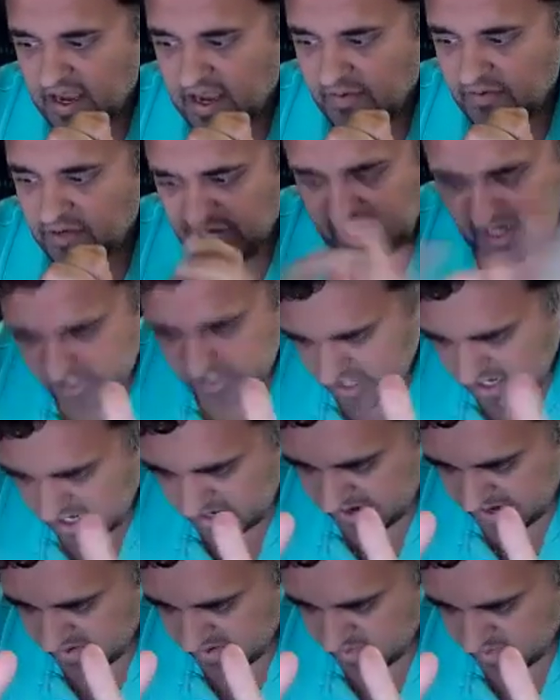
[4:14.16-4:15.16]
which I can
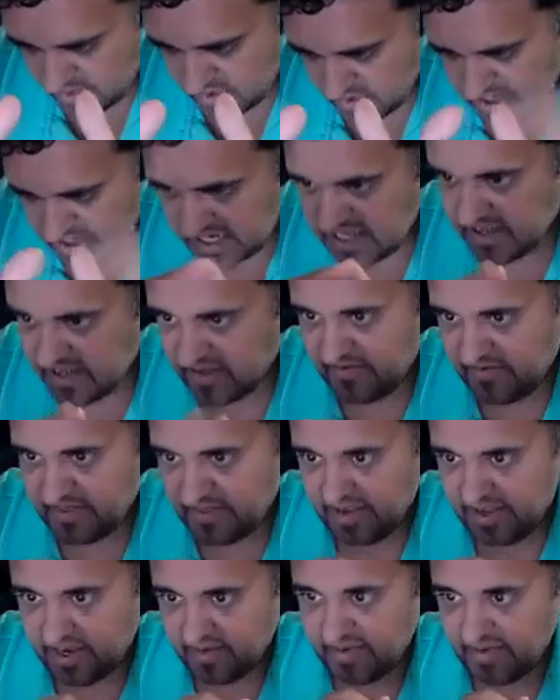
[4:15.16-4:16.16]
talk about more in detail if you'd
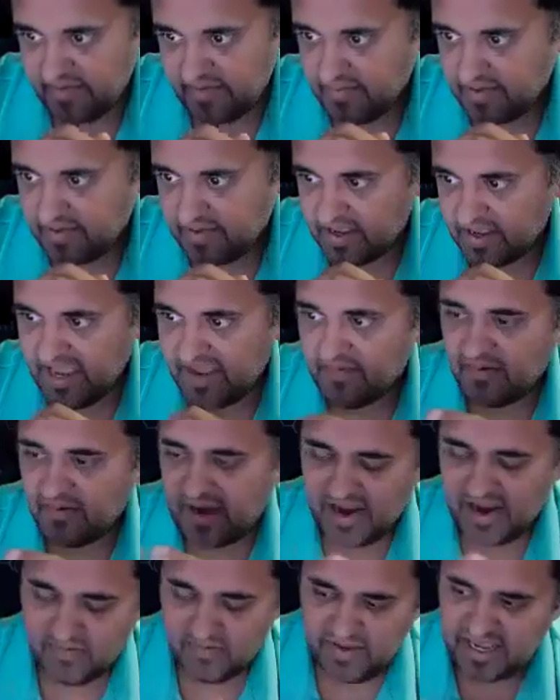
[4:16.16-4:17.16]
like. But again,
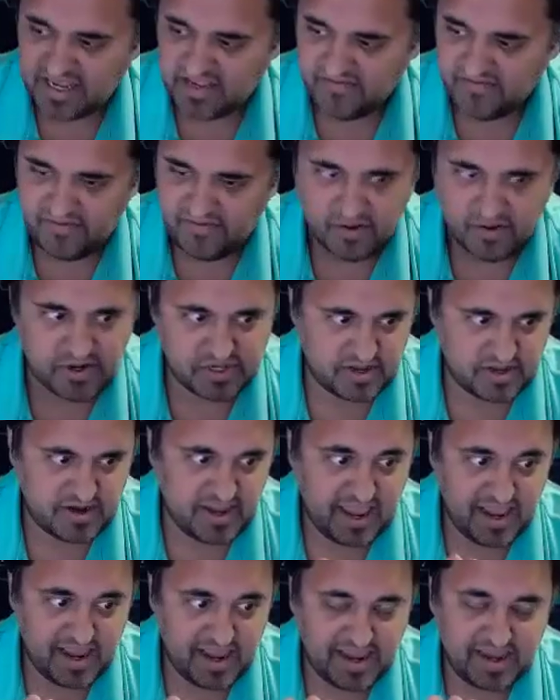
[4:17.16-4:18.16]
how do we get to focus on
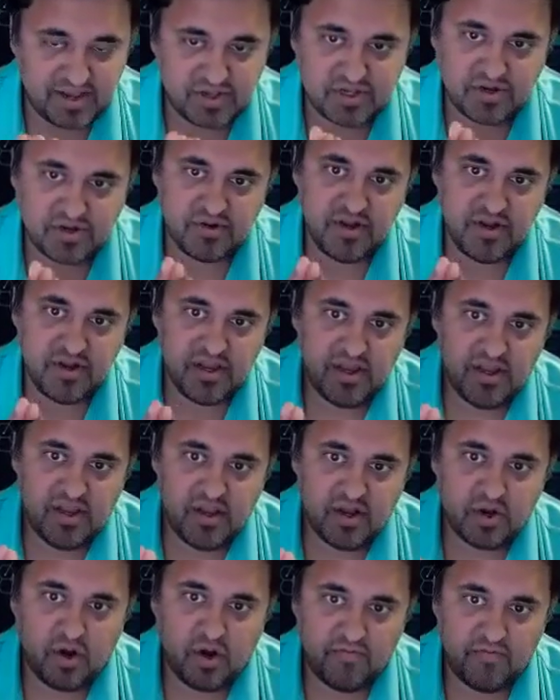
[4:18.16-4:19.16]
AI? So
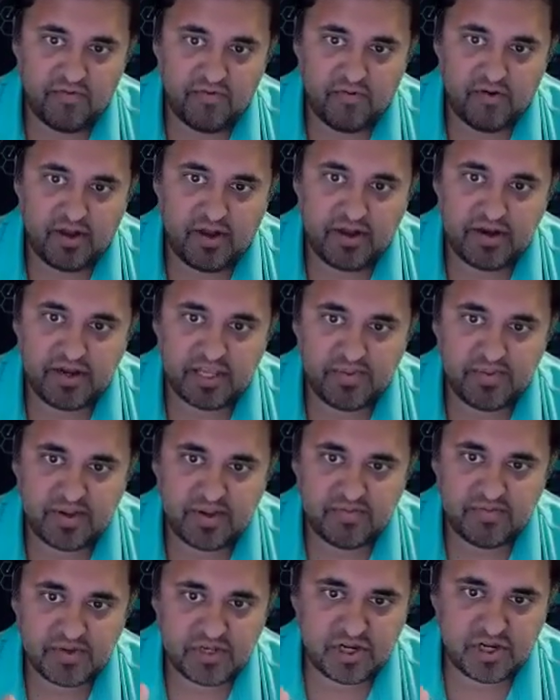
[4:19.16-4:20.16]
Colvin Run has
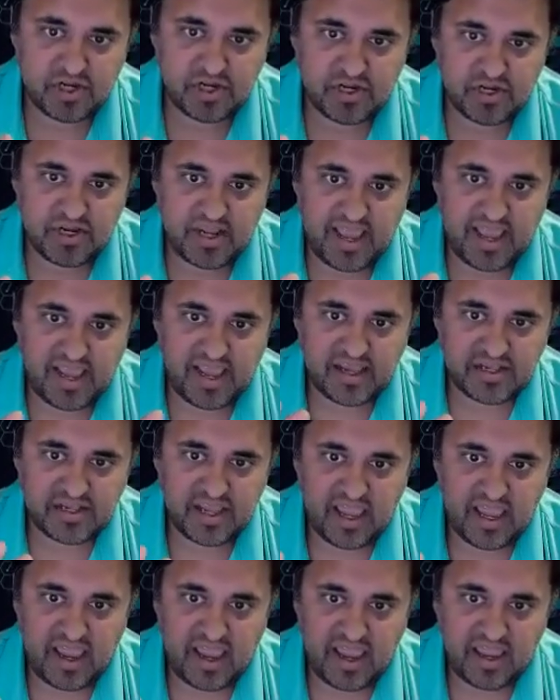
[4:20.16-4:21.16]
been positioned
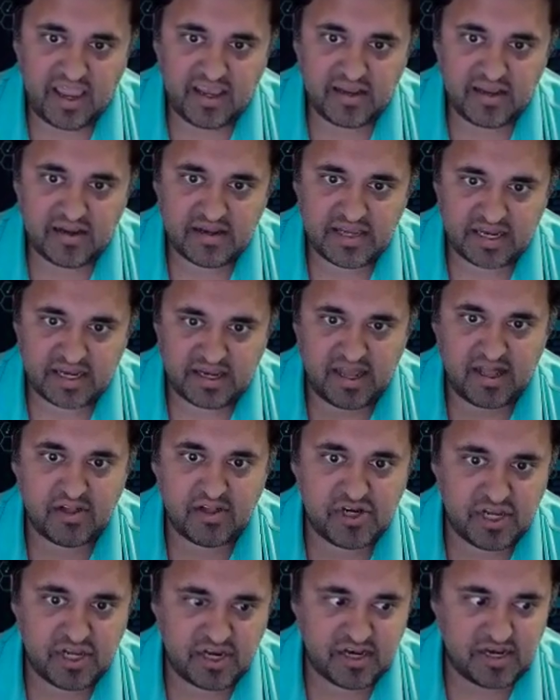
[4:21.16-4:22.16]
as a
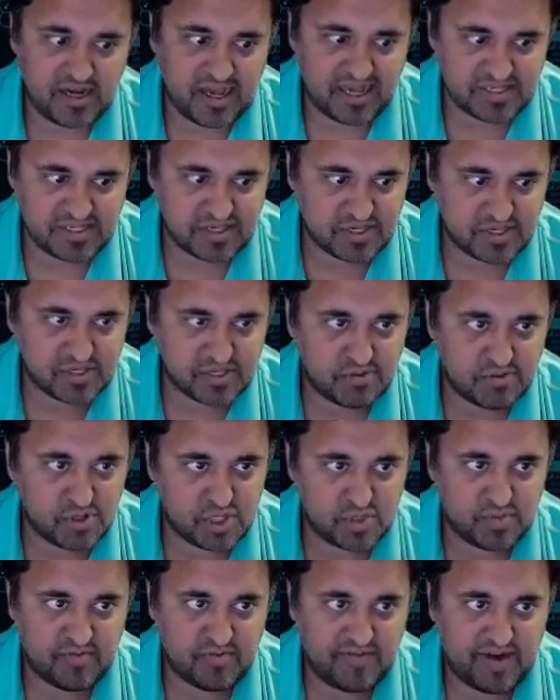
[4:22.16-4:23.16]
technology agnostic
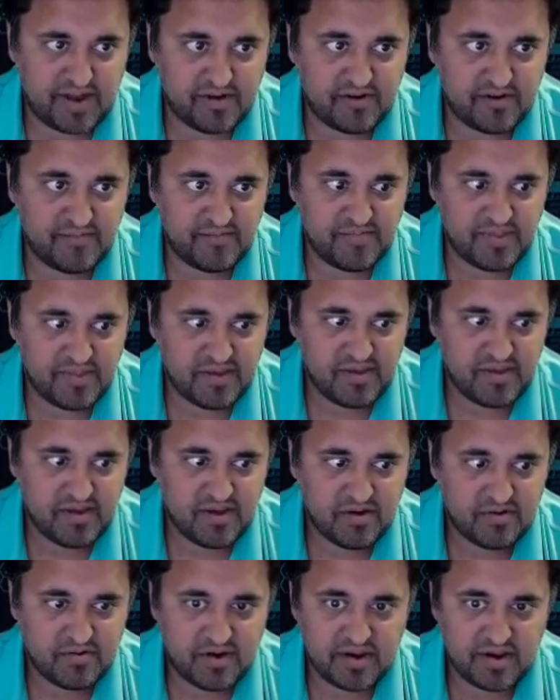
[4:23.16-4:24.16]
solutions provider,
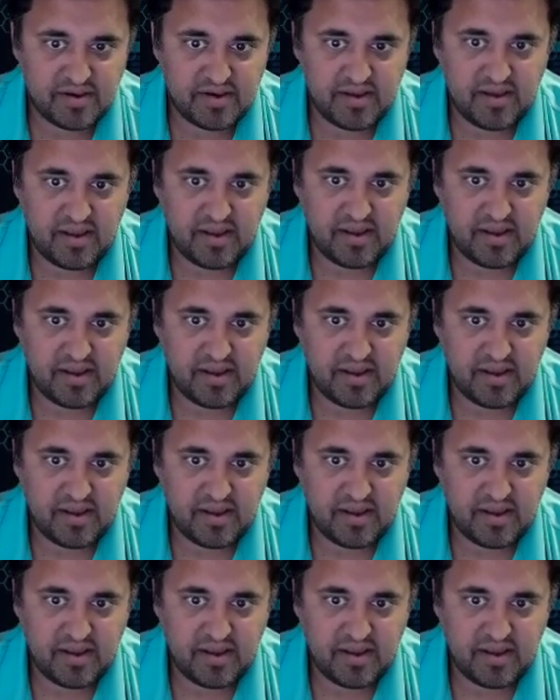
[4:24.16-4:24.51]
right?